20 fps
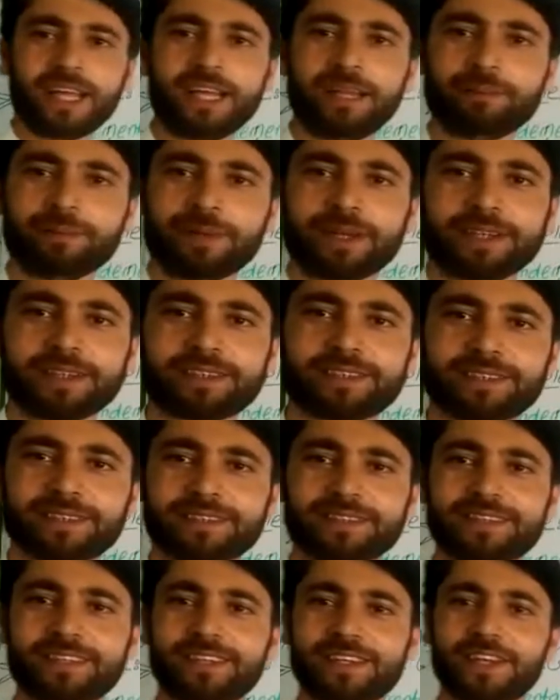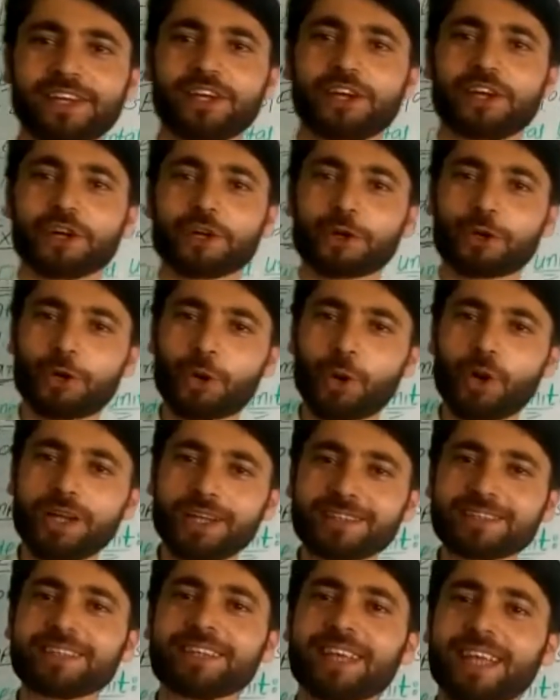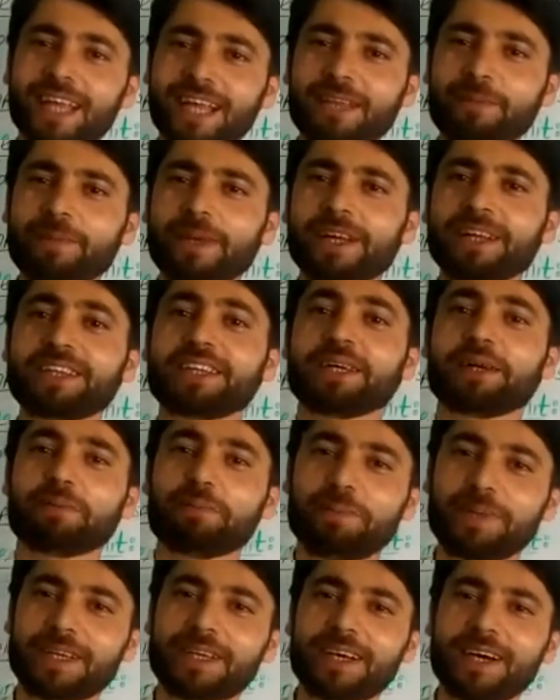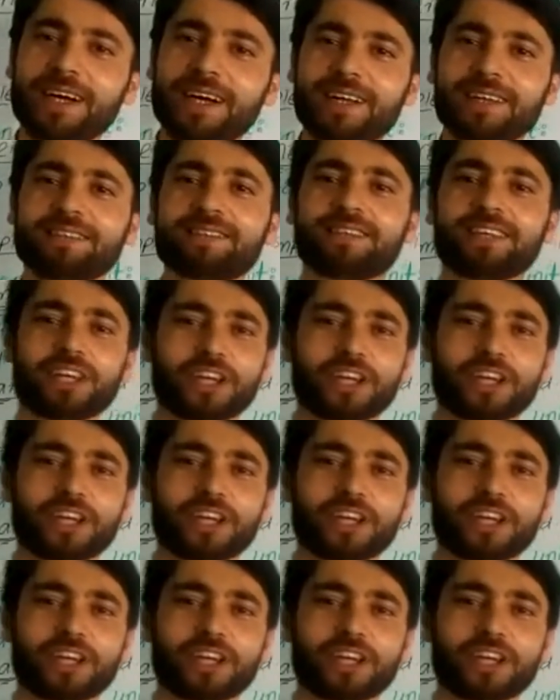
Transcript: element? Gold is an element because